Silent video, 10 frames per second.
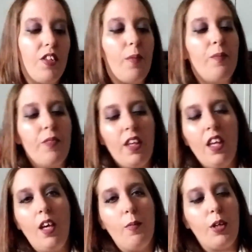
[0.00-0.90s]
So I'm
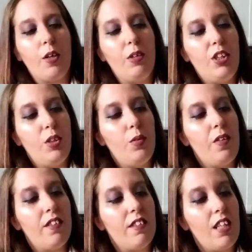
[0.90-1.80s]
going to read you
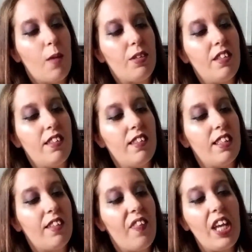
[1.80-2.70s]
the synopsis. It
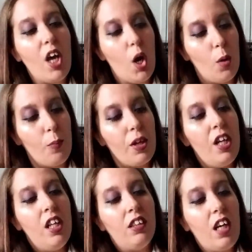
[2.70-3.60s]
says, Thea Hope
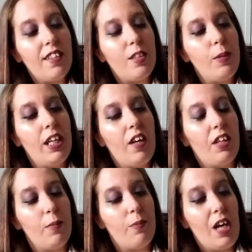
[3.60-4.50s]
longs to be an
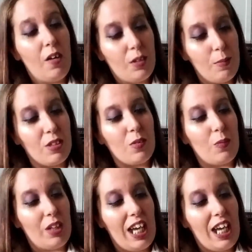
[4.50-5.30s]
alchemist.